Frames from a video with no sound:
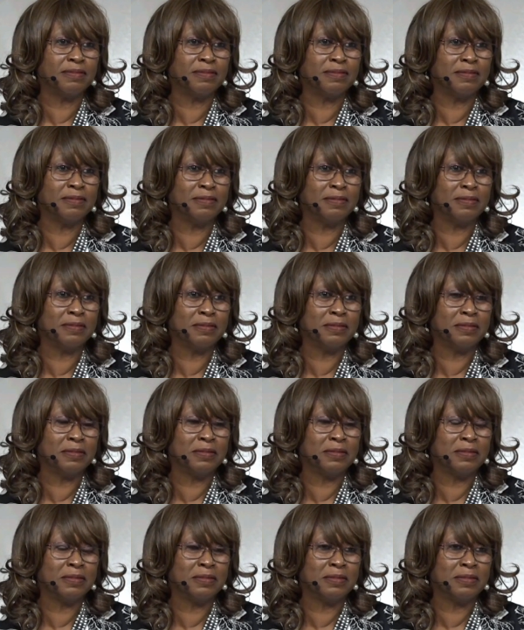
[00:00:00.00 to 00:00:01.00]

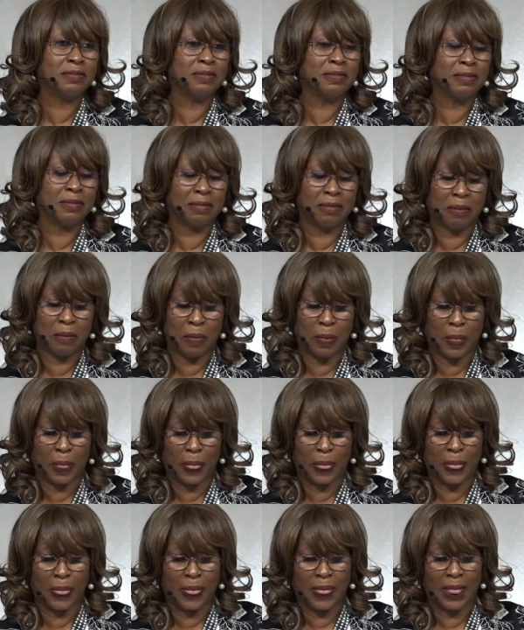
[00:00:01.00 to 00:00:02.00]

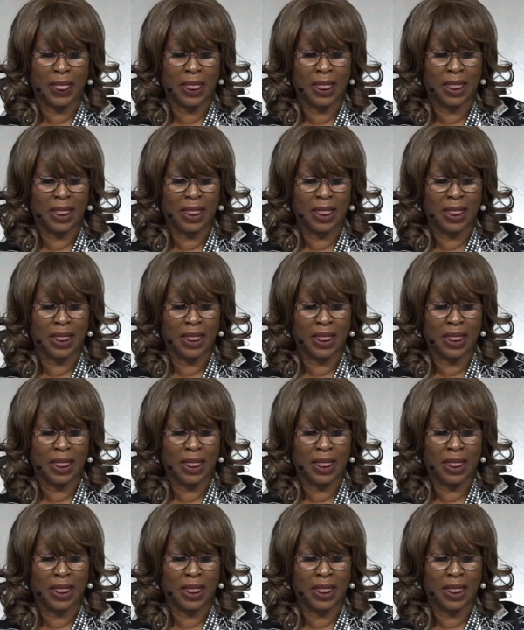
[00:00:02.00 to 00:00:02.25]
(silence)